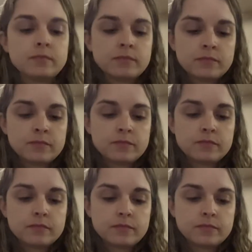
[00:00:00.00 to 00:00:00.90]

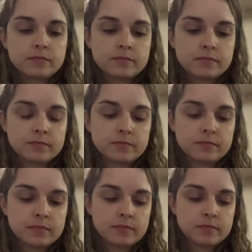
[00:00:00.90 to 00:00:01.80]

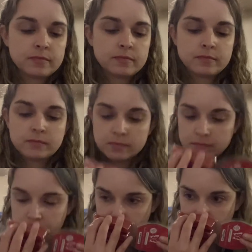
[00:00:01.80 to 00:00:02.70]

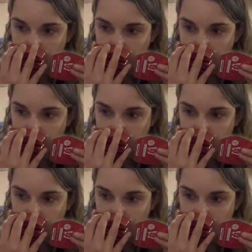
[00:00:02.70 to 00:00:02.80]
Nobody speaks.